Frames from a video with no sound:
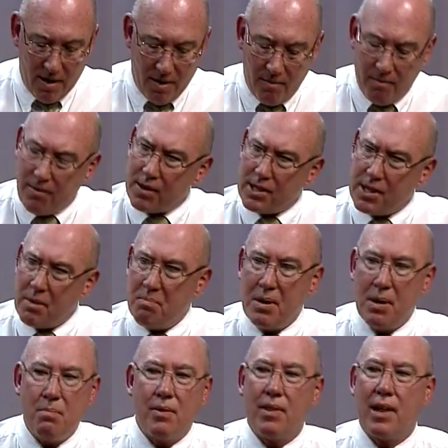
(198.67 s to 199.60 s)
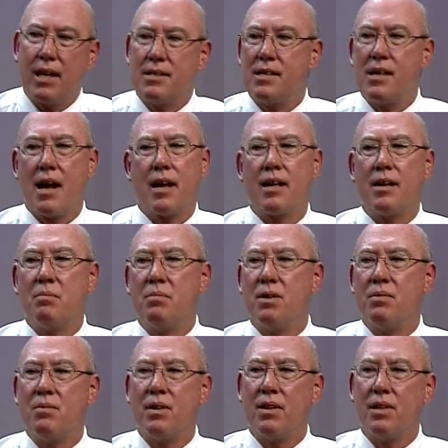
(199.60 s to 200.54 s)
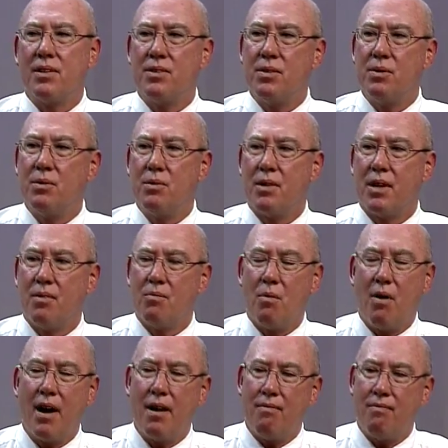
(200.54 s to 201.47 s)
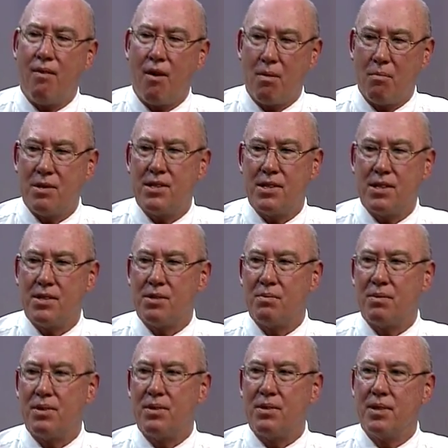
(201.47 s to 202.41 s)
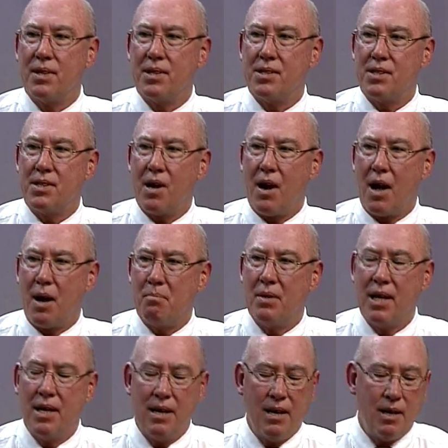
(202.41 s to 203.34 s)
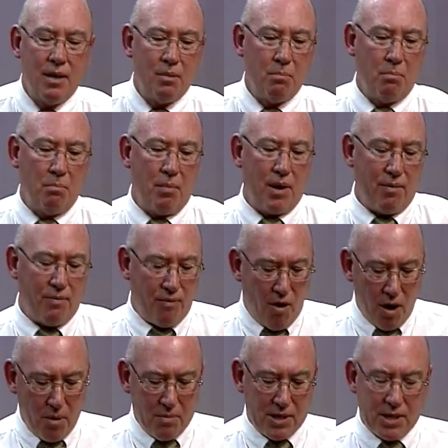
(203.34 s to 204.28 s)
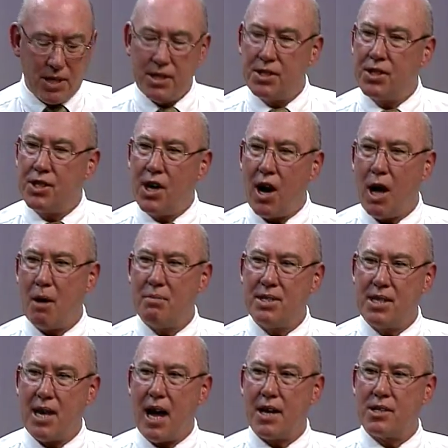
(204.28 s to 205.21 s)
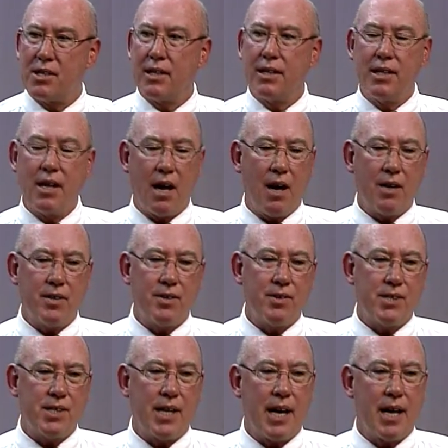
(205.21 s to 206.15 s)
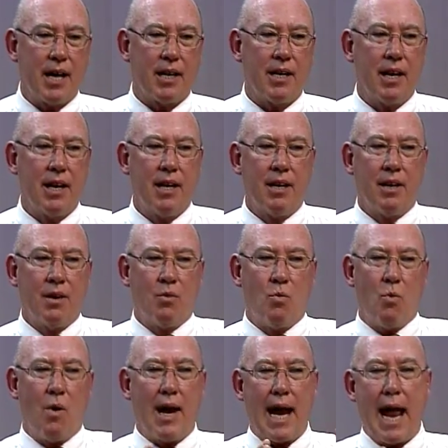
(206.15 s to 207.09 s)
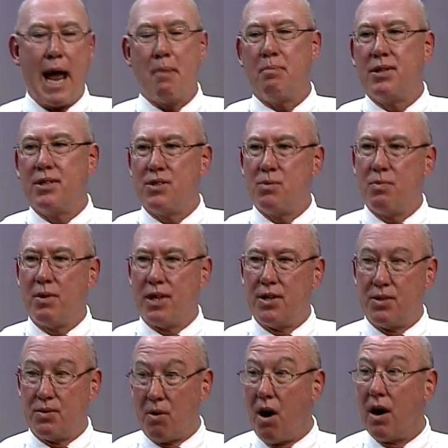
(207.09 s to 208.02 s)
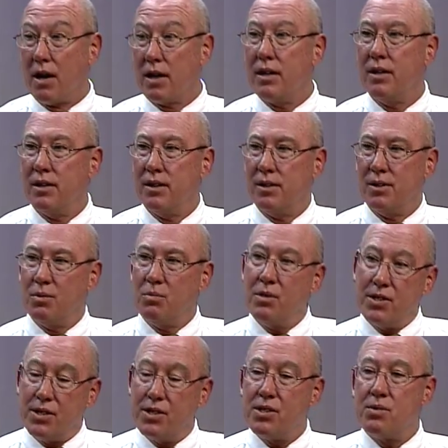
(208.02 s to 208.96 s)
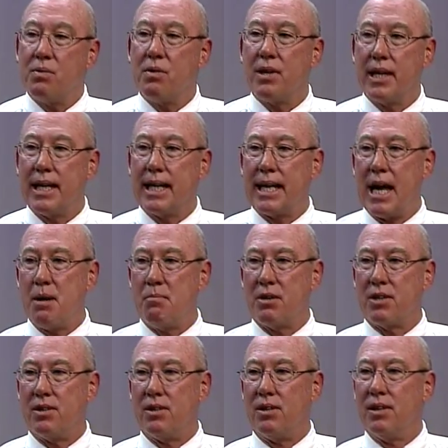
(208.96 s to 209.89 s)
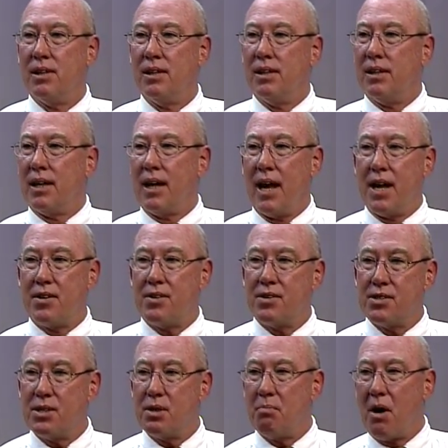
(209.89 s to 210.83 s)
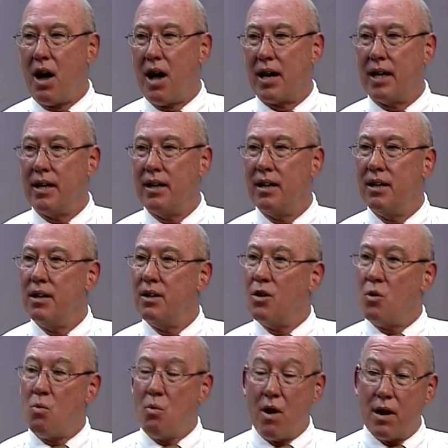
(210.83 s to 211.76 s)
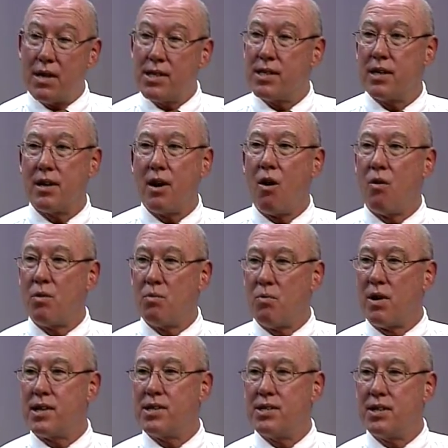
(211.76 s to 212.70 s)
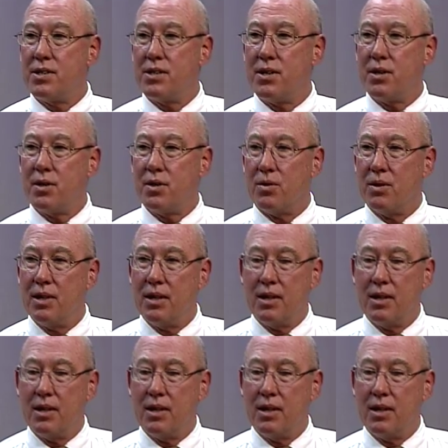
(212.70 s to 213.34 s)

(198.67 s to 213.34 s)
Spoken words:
for some people that's not going to be real intuitive, why a pharmacist would do this job. But a pharmacist's job is actually to understand what happens when a drug, which is really a chemical, enters the body. Where does it go and what does it do?